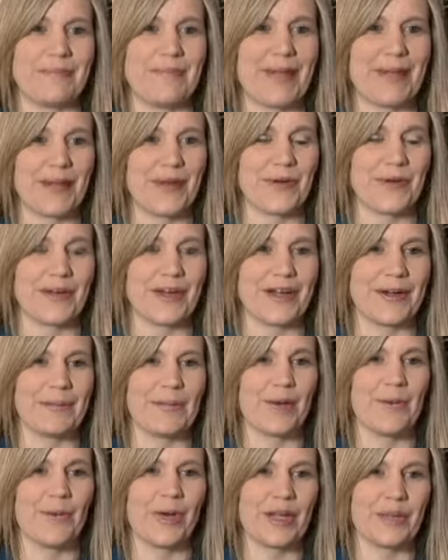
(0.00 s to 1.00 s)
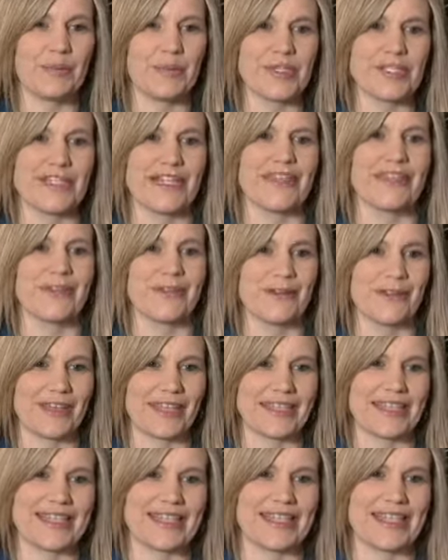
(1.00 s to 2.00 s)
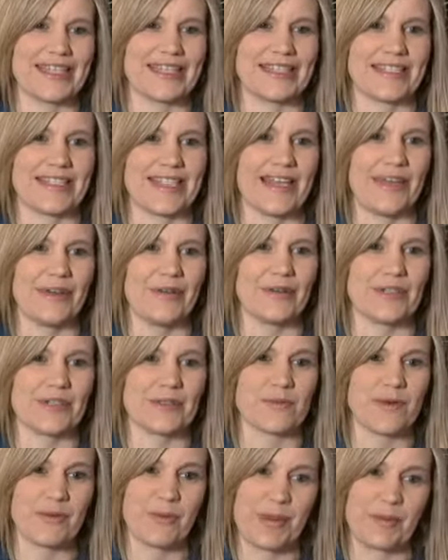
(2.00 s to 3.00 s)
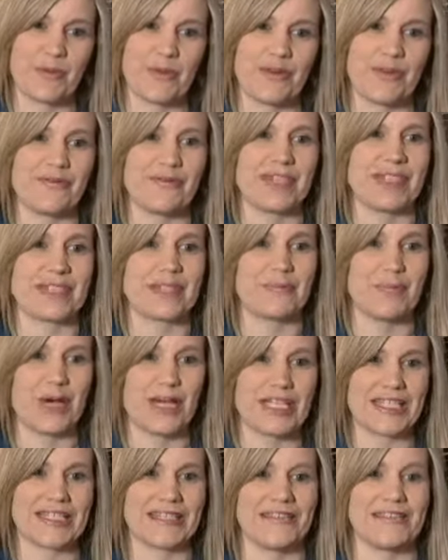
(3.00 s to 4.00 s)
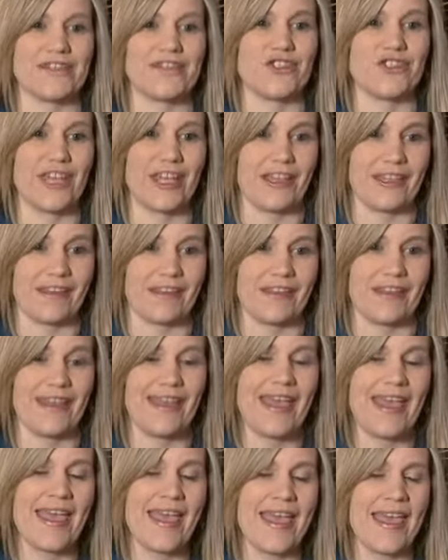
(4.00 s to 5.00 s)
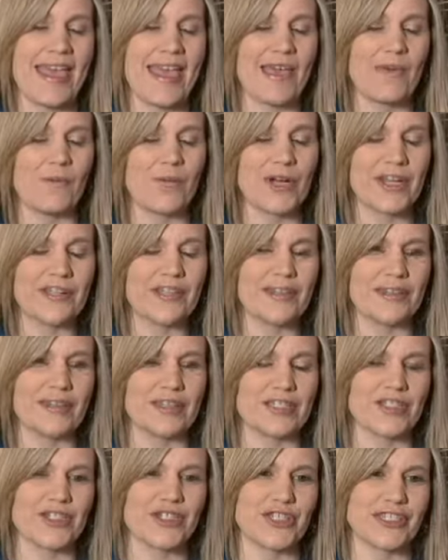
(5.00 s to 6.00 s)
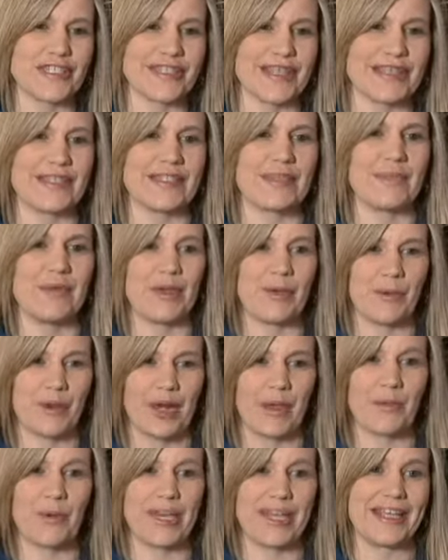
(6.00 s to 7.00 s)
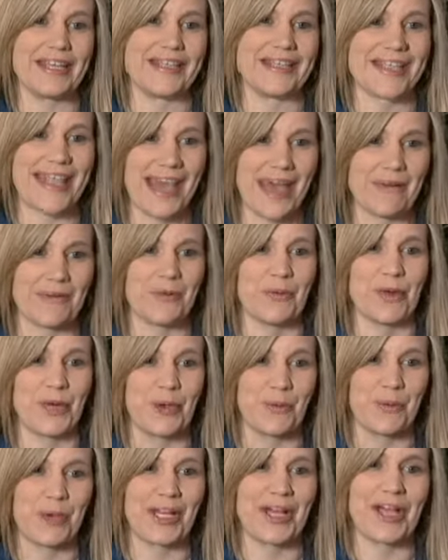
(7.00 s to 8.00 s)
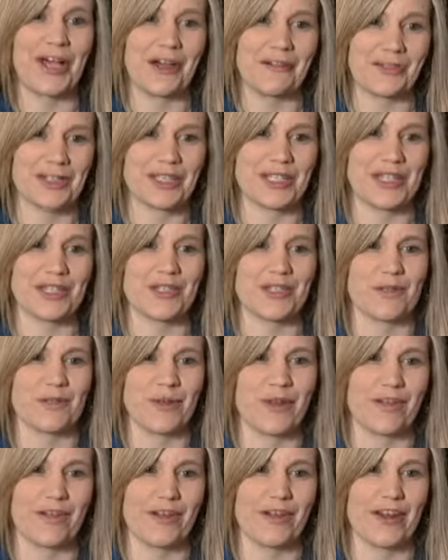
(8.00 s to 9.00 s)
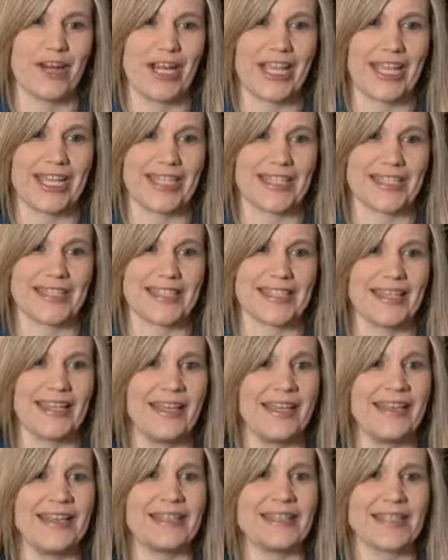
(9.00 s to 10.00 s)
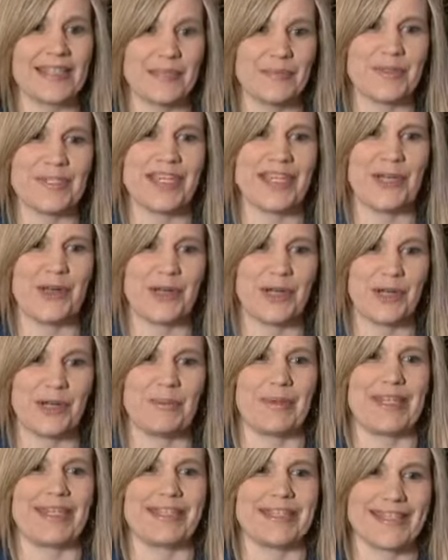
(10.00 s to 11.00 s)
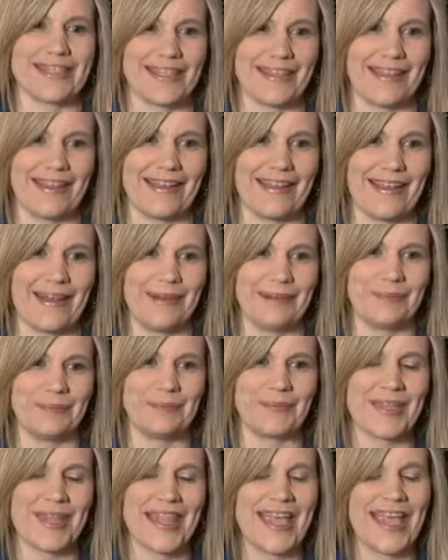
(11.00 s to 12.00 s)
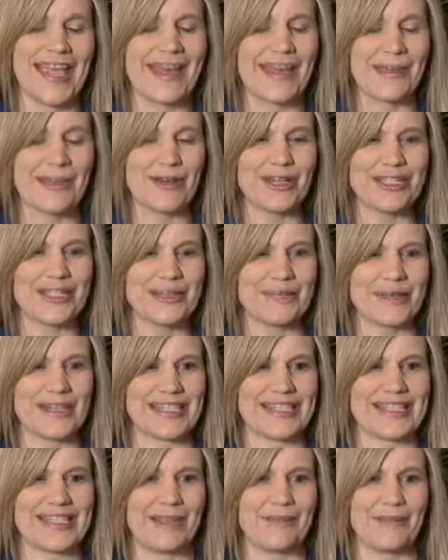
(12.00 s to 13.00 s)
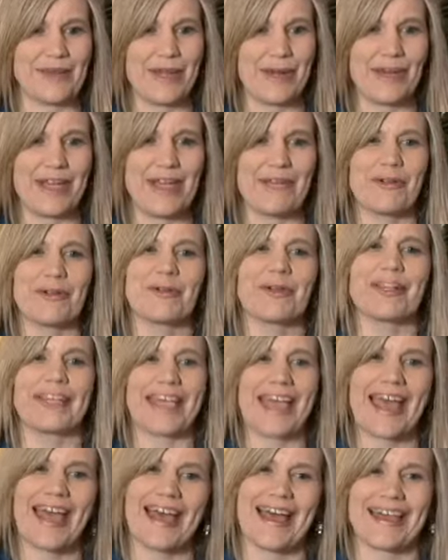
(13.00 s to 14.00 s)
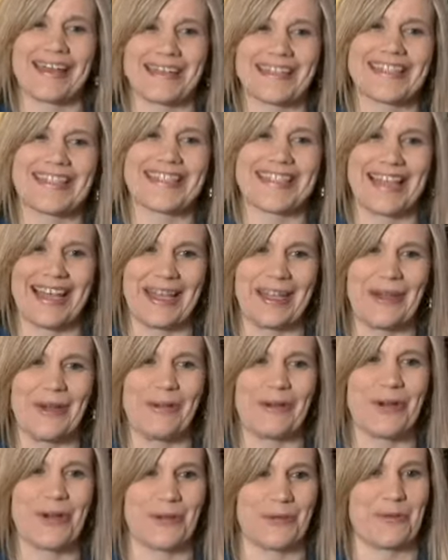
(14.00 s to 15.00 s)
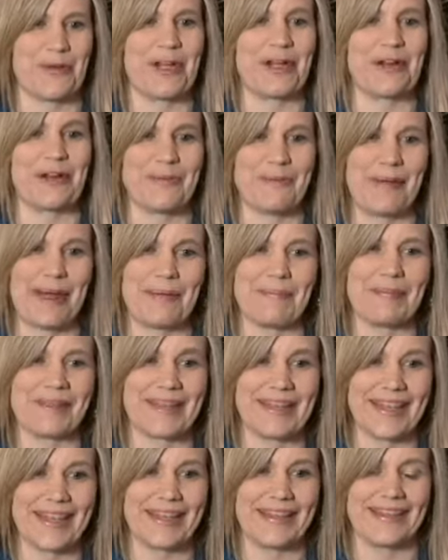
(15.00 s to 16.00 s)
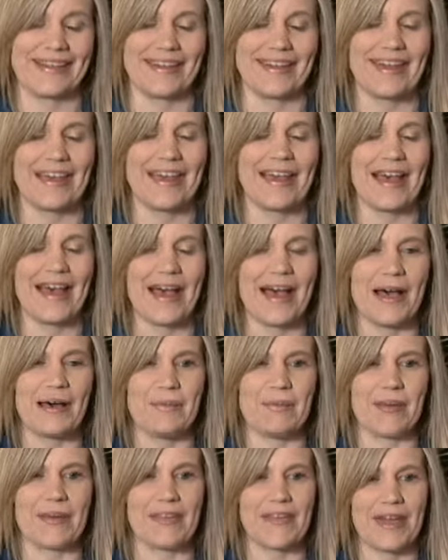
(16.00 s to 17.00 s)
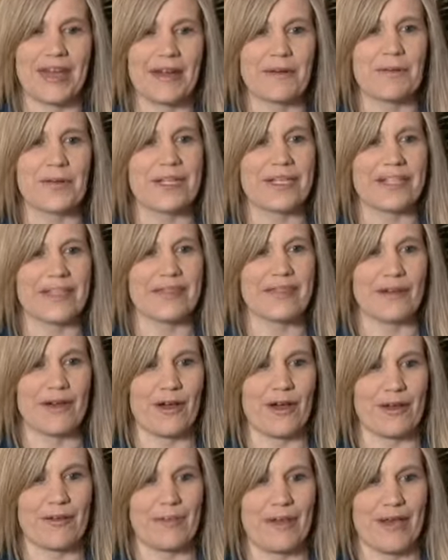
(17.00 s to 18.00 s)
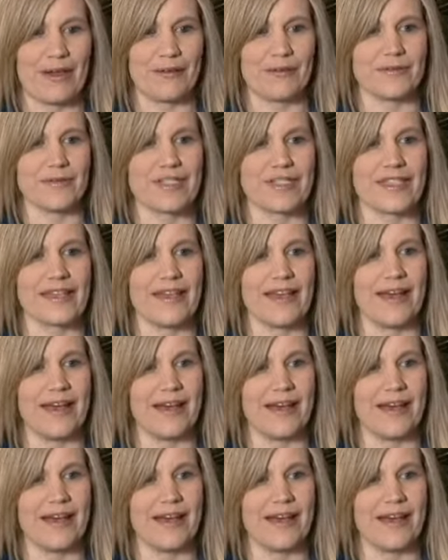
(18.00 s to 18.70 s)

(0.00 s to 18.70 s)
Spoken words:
in my career, but one in particular that stands out is one of my previous bosses, Jane. And one of the things she said to me when I went in to have a one-on-one conversation with her is, someday you're going to be a CIO. And I thought to myself, you know, I never really had a CIO career in my plan. But then I really thought about